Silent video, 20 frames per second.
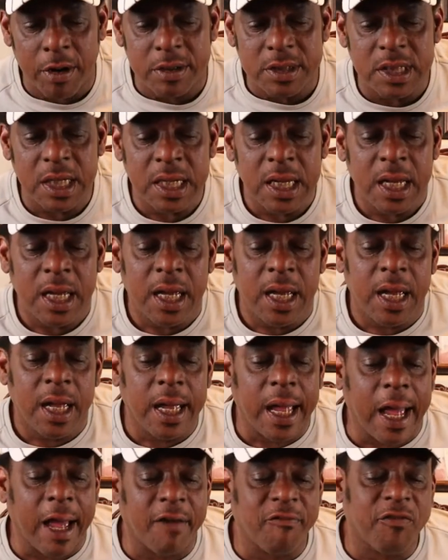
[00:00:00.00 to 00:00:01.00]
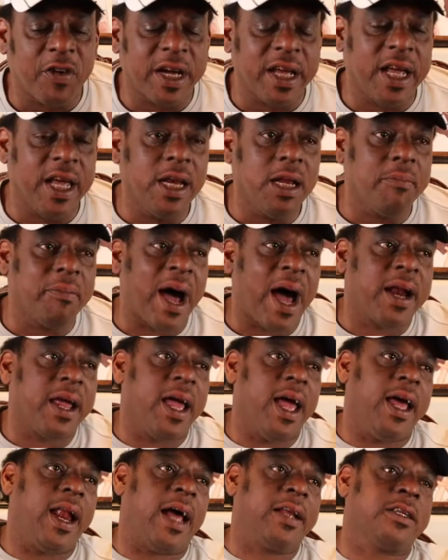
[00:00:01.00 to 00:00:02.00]
words for
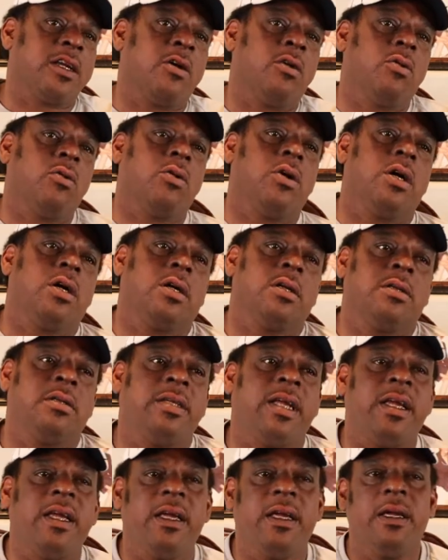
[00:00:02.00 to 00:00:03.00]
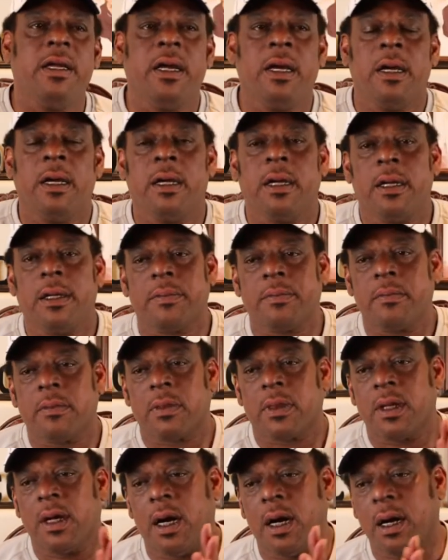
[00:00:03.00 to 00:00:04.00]
anybody. And I know D,
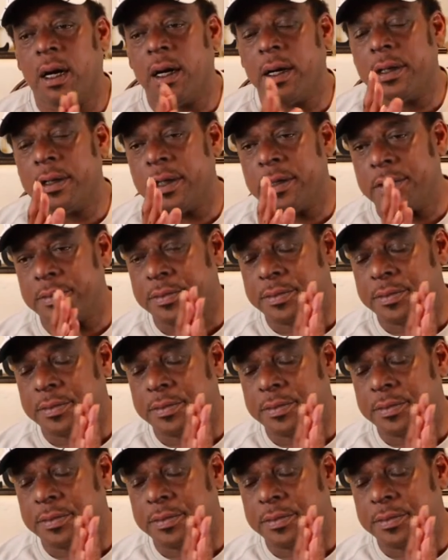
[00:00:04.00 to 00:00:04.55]
uh,